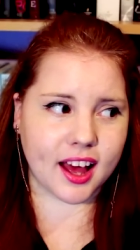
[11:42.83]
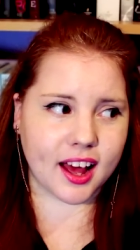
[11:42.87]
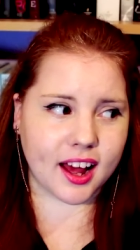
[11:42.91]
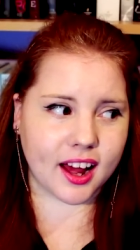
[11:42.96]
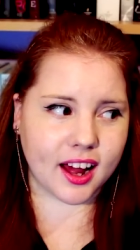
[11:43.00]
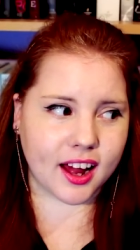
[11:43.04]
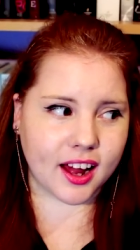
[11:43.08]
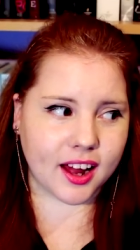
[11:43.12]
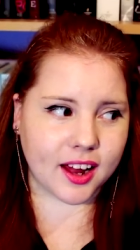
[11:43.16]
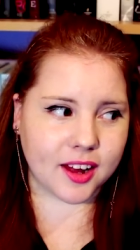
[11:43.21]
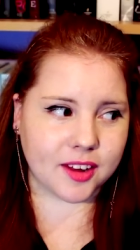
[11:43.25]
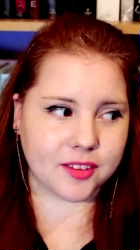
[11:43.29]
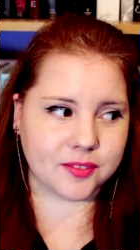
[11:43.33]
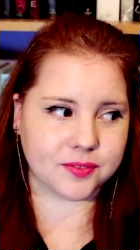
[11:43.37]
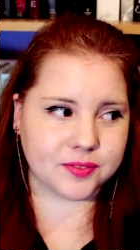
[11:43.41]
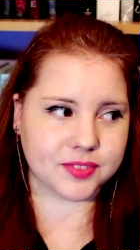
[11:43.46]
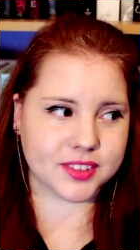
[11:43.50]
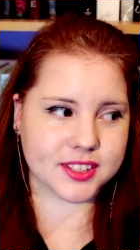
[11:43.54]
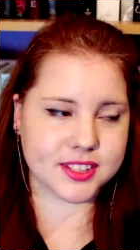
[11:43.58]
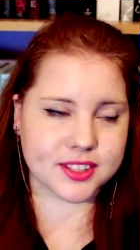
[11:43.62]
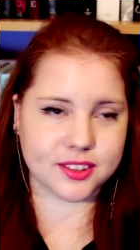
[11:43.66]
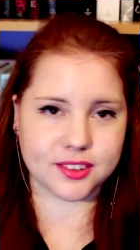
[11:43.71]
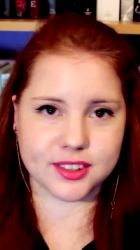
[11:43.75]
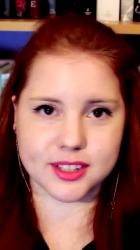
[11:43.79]

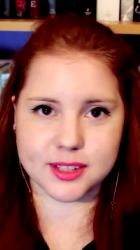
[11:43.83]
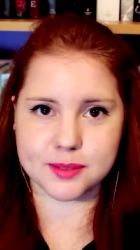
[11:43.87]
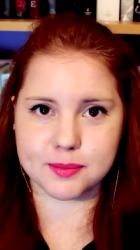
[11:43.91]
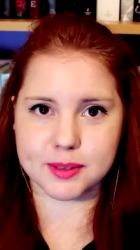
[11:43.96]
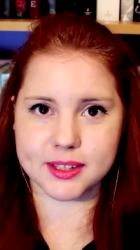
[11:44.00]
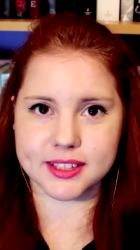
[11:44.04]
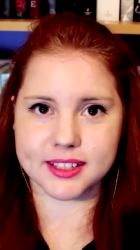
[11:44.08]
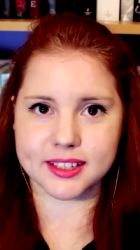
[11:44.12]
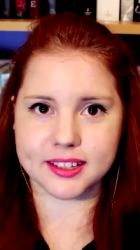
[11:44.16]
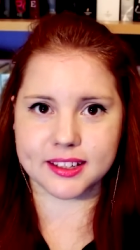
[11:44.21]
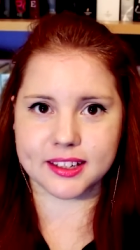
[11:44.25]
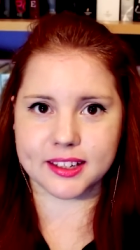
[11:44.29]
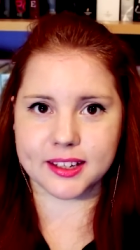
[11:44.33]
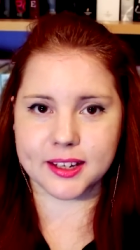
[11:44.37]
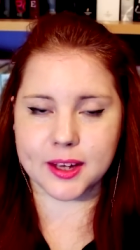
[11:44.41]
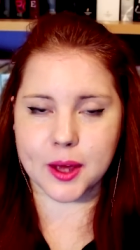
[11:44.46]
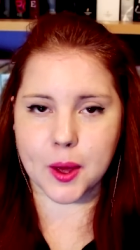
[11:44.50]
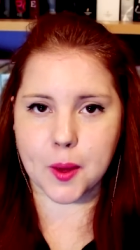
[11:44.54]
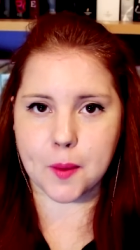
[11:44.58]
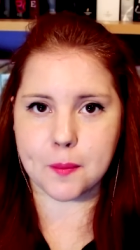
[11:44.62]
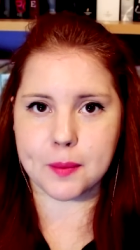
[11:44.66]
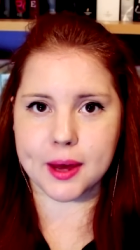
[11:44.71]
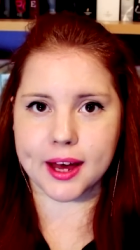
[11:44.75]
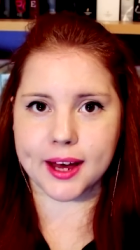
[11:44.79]
the story is
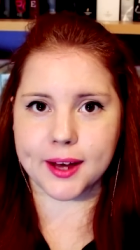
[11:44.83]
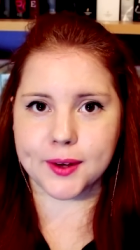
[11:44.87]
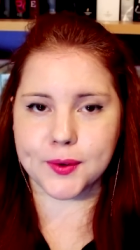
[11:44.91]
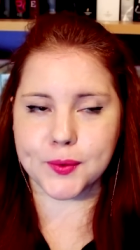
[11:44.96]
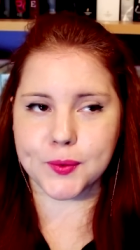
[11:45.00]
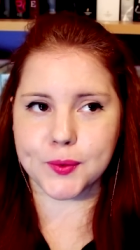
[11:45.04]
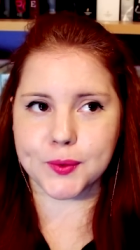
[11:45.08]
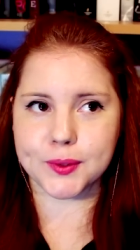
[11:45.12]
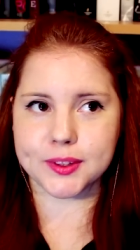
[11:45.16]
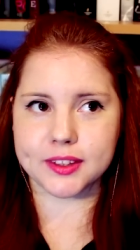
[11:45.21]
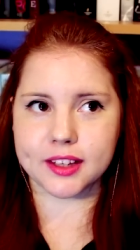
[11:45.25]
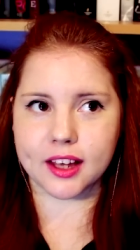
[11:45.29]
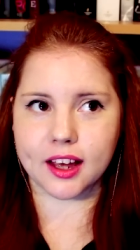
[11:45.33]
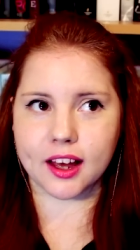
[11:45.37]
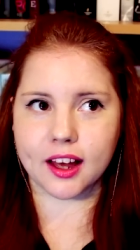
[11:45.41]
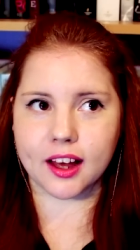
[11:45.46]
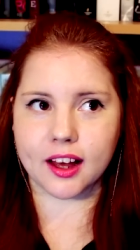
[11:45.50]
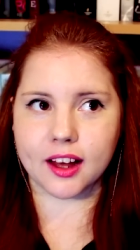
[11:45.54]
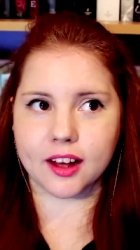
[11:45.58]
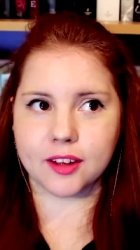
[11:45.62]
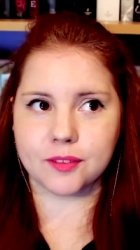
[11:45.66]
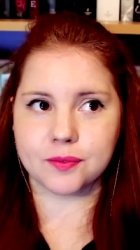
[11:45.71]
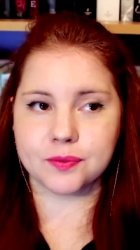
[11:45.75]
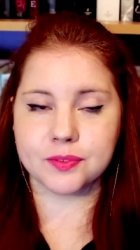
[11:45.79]
basically about
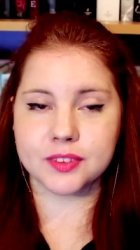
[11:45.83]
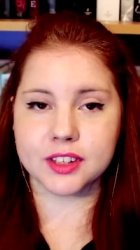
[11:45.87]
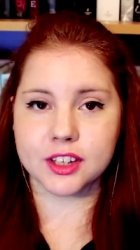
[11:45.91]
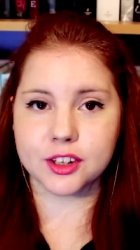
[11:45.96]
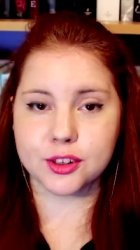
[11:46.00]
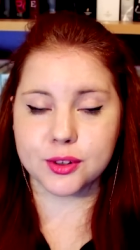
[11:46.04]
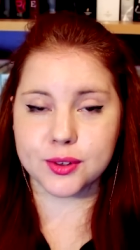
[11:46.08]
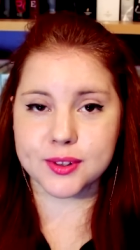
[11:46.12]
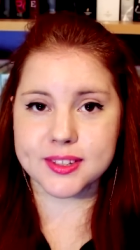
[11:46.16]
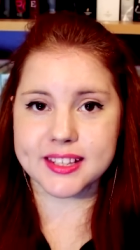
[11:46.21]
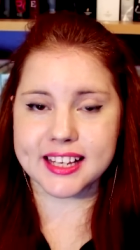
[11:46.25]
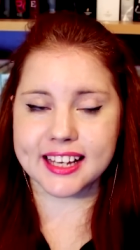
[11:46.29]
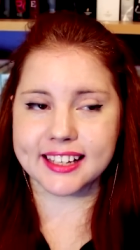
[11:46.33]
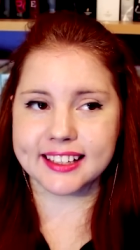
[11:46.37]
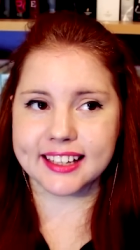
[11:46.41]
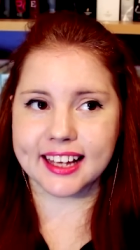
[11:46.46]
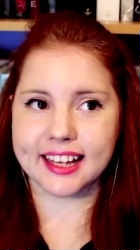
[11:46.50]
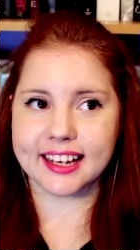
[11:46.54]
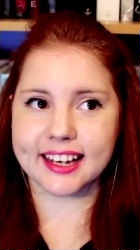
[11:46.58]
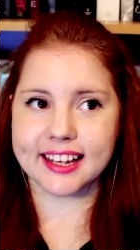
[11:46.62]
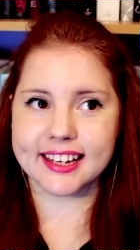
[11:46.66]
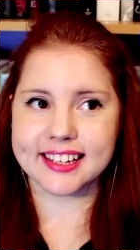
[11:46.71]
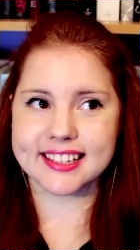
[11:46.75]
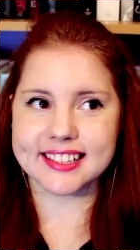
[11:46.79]
Rosie and
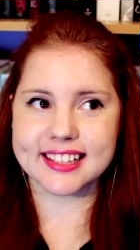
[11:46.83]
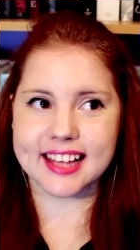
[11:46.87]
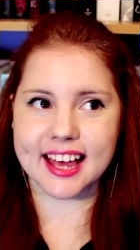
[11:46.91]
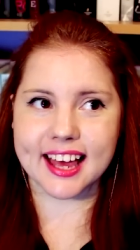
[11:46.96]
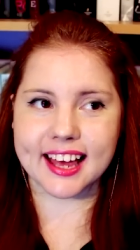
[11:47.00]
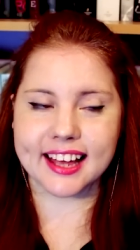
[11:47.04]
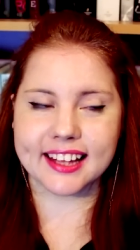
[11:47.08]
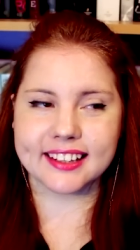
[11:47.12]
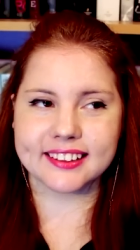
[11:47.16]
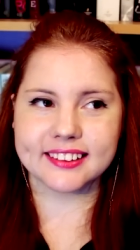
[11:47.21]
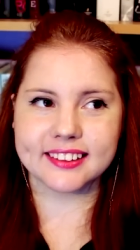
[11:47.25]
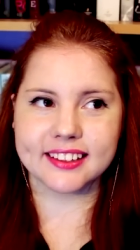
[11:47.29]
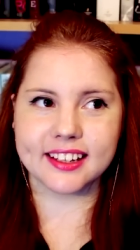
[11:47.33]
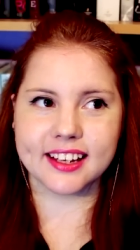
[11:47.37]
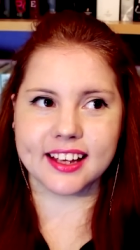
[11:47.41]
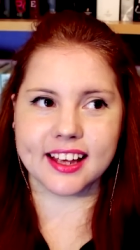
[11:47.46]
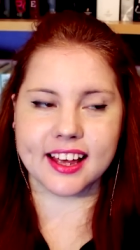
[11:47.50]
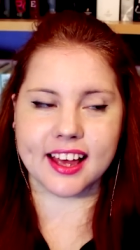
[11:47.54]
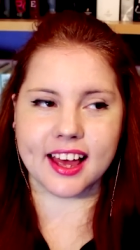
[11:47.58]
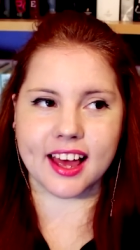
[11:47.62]
Alex, and